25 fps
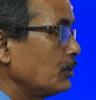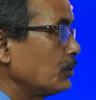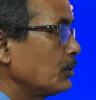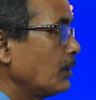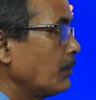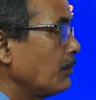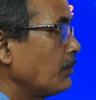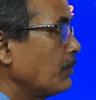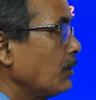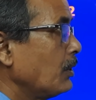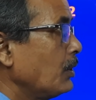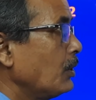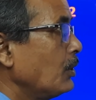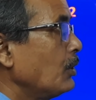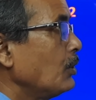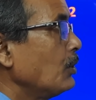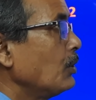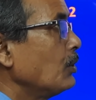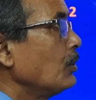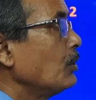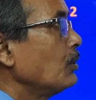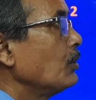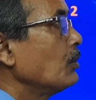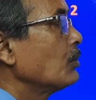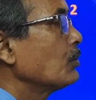of
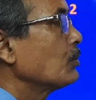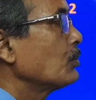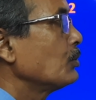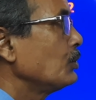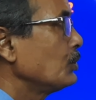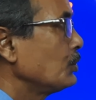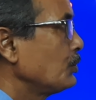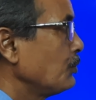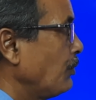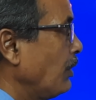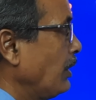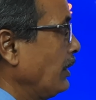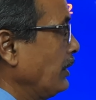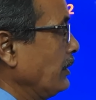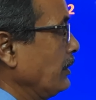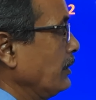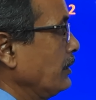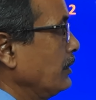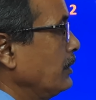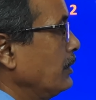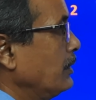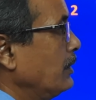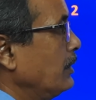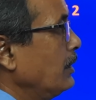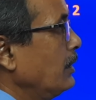good 1.
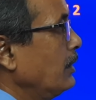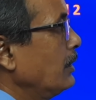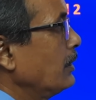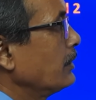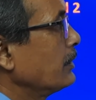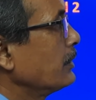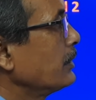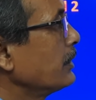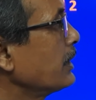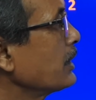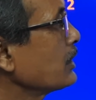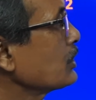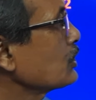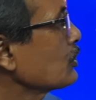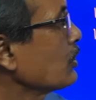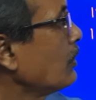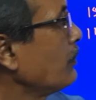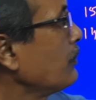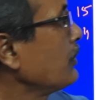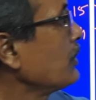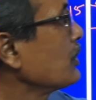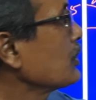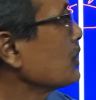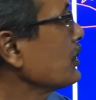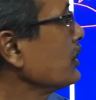Next
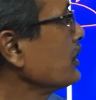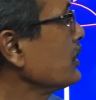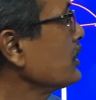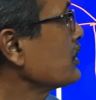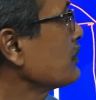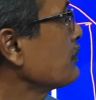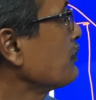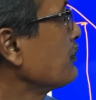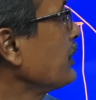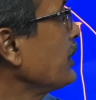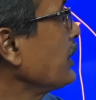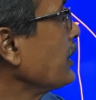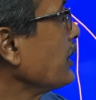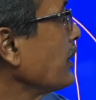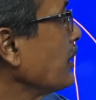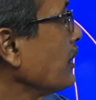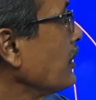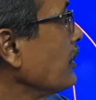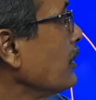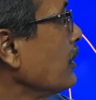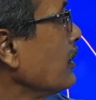combination is B.